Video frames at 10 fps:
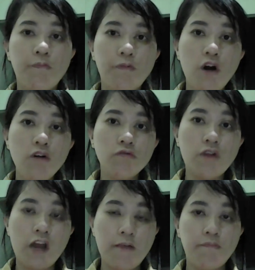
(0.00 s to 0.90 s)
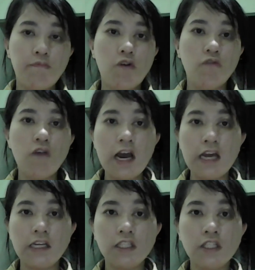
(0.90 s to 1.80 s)
program
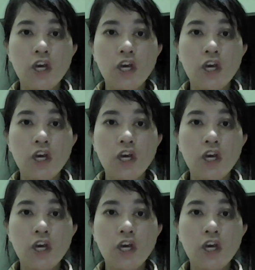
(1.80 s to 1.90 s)
provided,